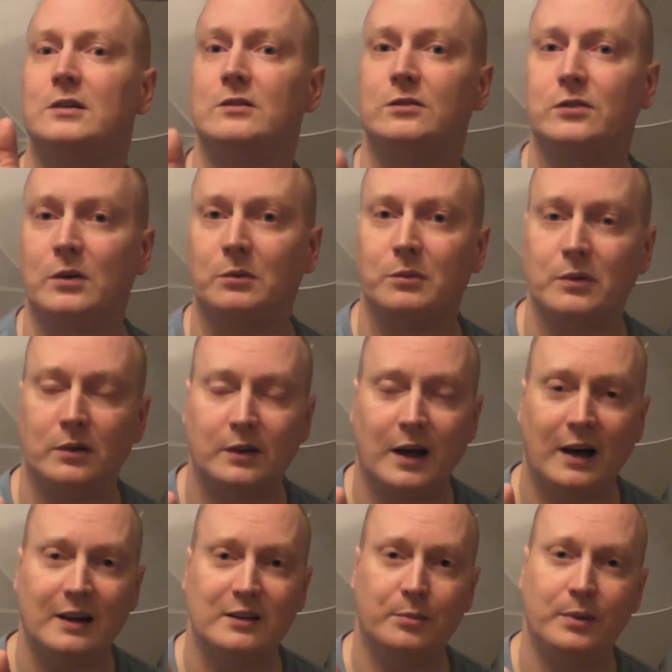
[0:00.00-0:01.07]
from
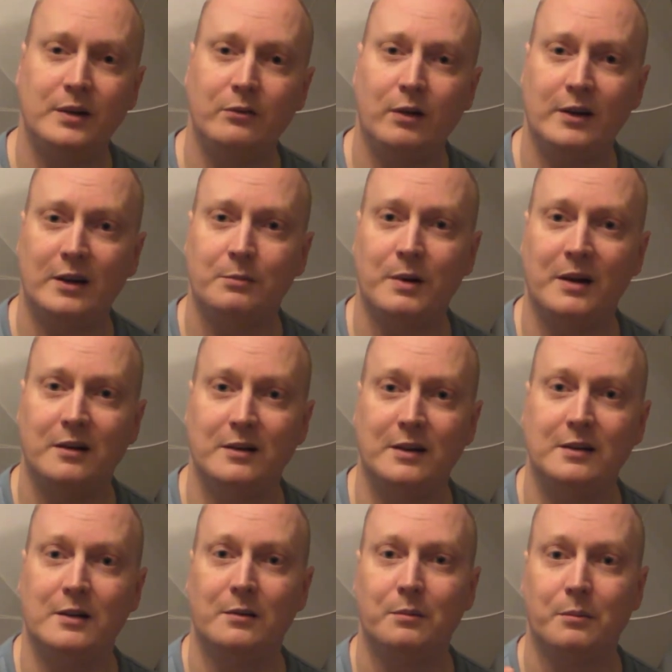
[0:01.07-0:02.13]
that has been
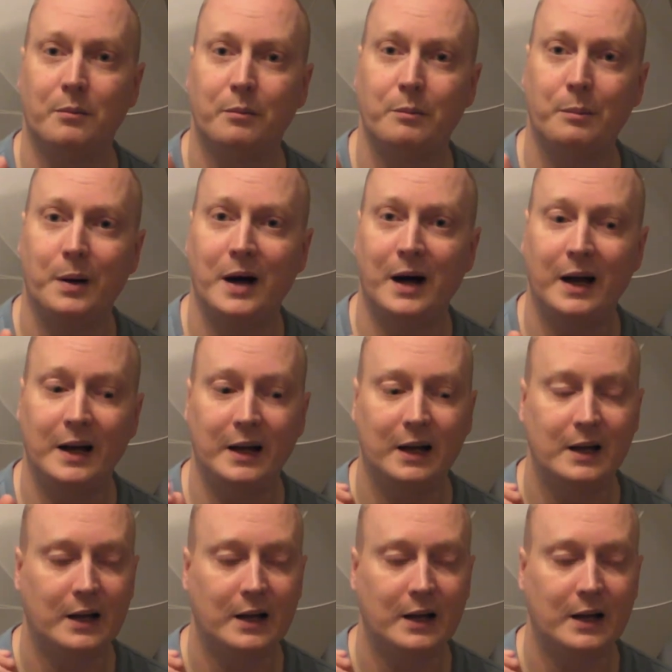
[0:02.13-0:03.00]
recommended by